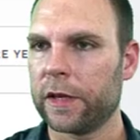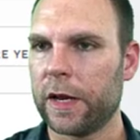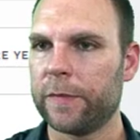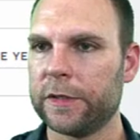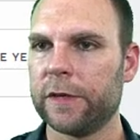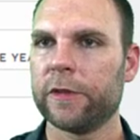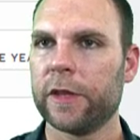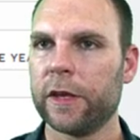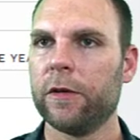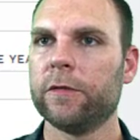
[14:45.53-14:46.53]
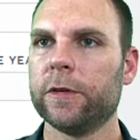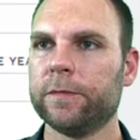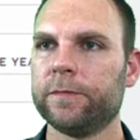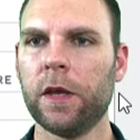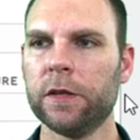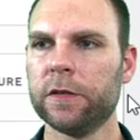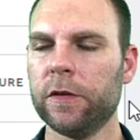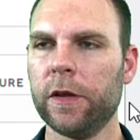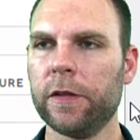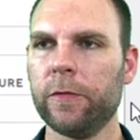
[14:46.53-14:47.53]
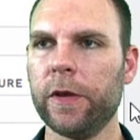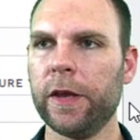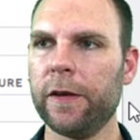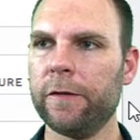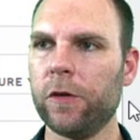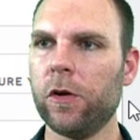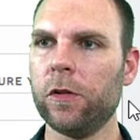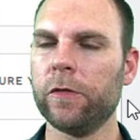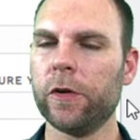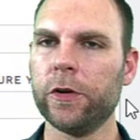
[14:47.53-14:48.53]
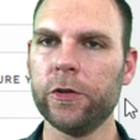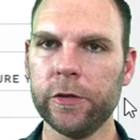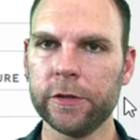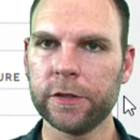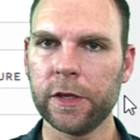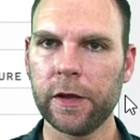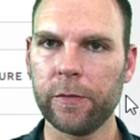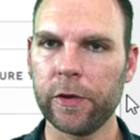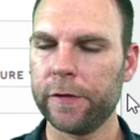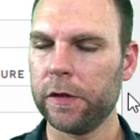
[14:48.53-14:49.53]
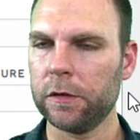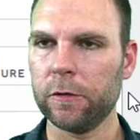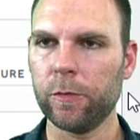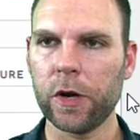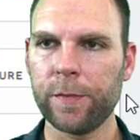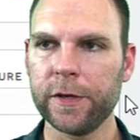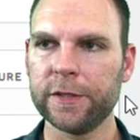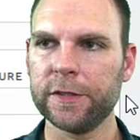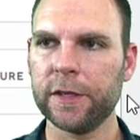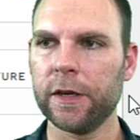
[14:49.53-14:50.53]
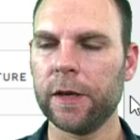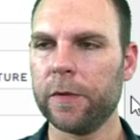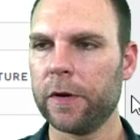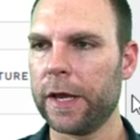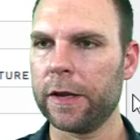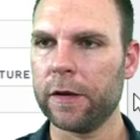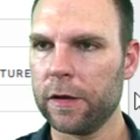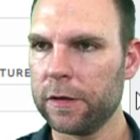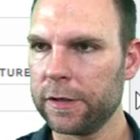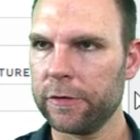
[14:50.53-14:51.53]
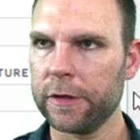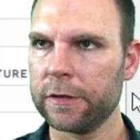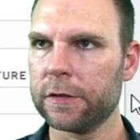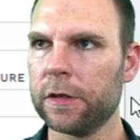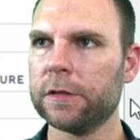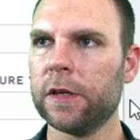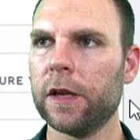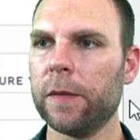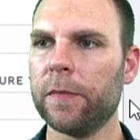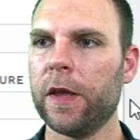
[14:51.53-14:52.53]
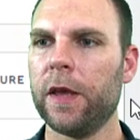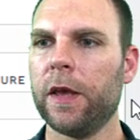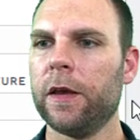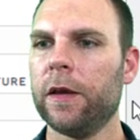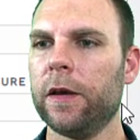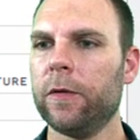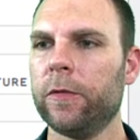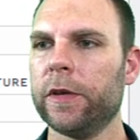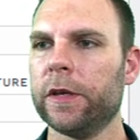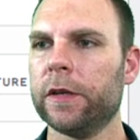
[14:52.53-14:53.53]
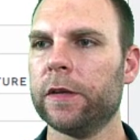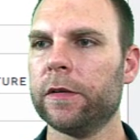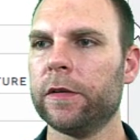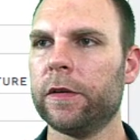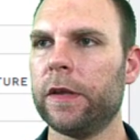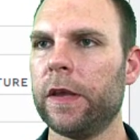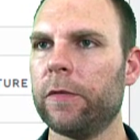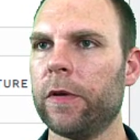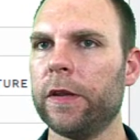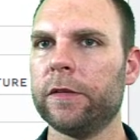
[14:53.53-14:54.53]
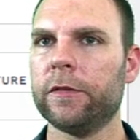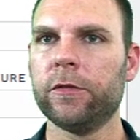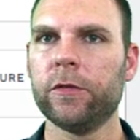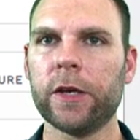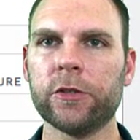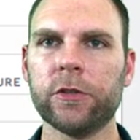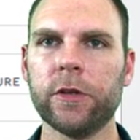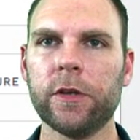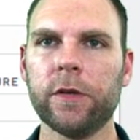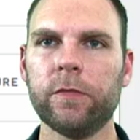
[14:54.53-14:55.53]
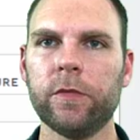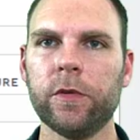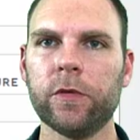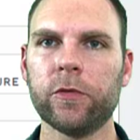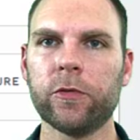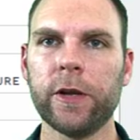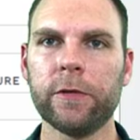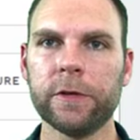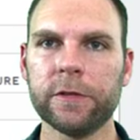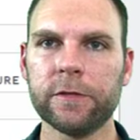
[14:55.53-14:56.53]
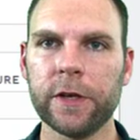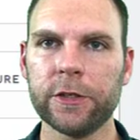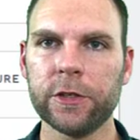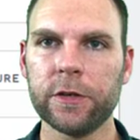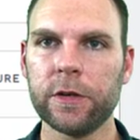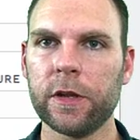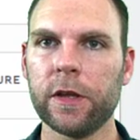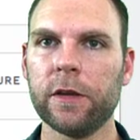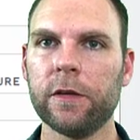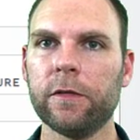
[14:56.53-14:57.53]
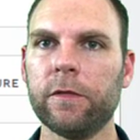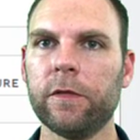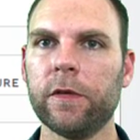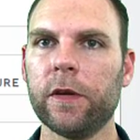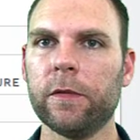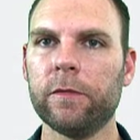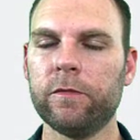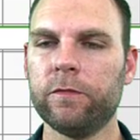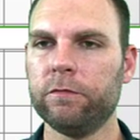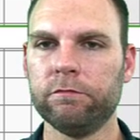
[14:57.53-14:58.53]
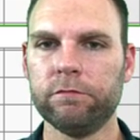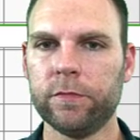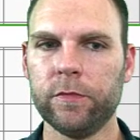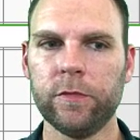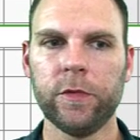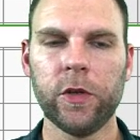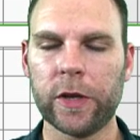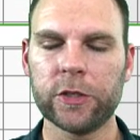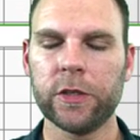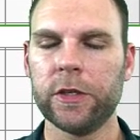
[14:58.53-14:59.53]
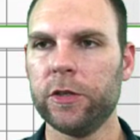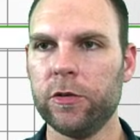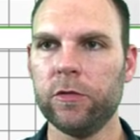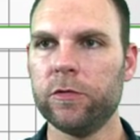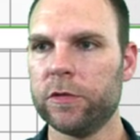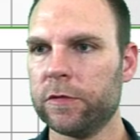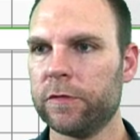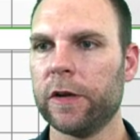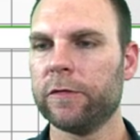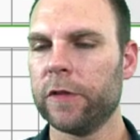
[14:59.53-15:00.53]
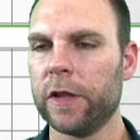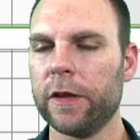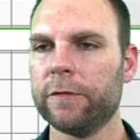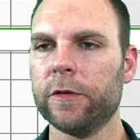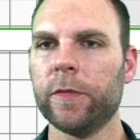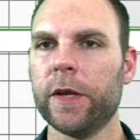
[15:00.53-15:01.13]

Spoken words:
copies everything over. So now that we have all of our units set up, we have all of our properties set up, our add-ons, everything is all set up, we can get ready to actually create a reservation and actually use Firefly for